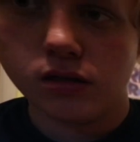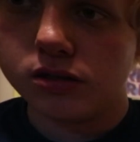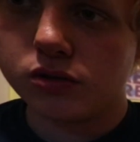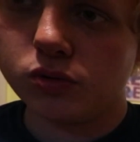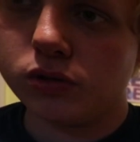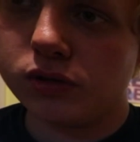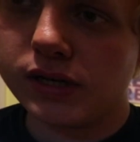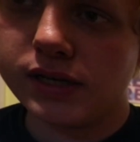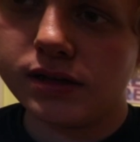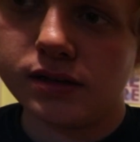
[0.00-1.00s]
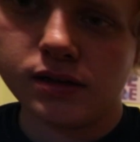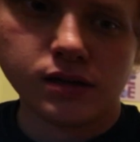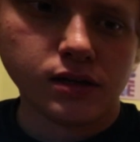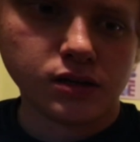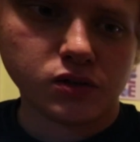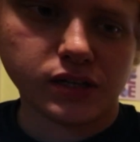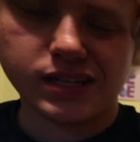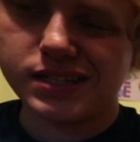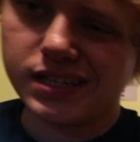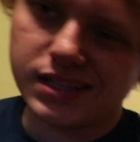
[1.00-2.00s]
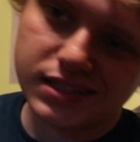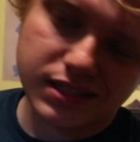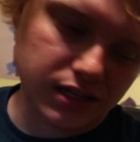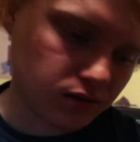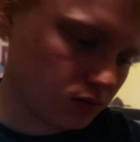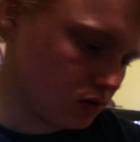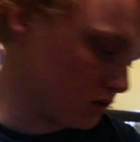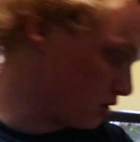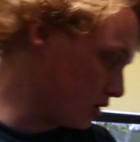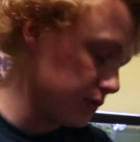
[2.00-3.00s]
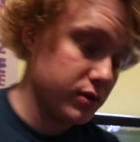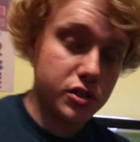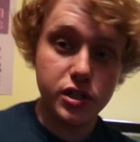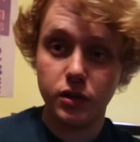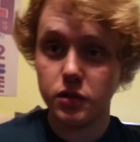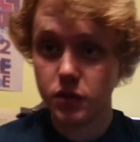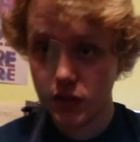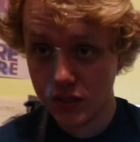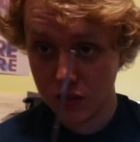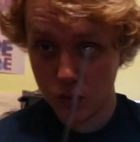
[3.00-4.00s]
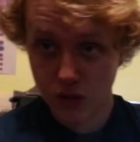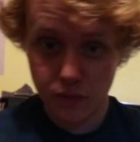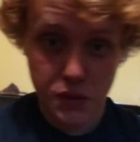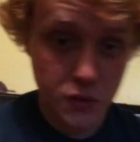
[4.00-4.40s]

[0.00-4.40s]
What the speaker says: It's a cool little guy. So like I said, these take a little longer to come out of their shell, so this is what I've been